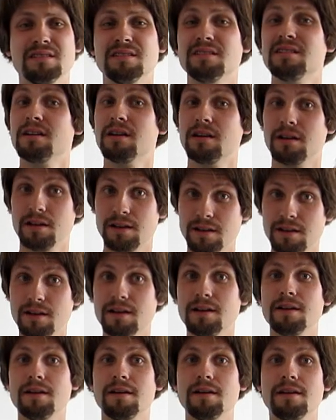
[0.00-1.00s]

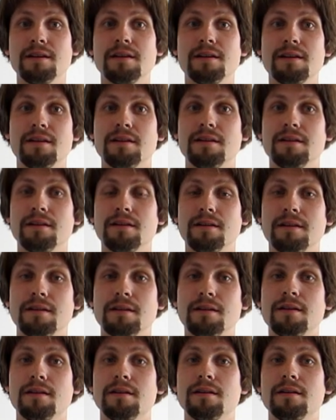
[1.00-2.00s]

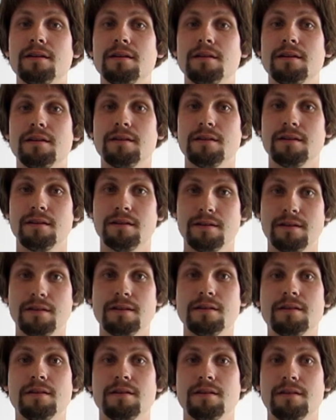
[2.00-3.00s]

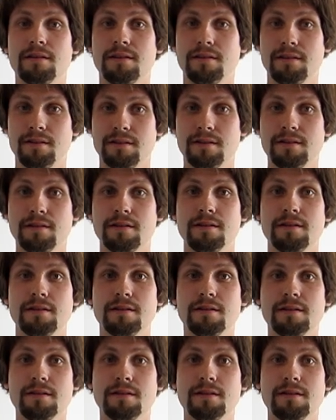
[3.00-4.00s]

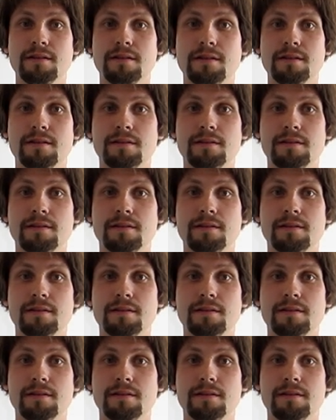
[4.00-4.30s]
Nothing is said.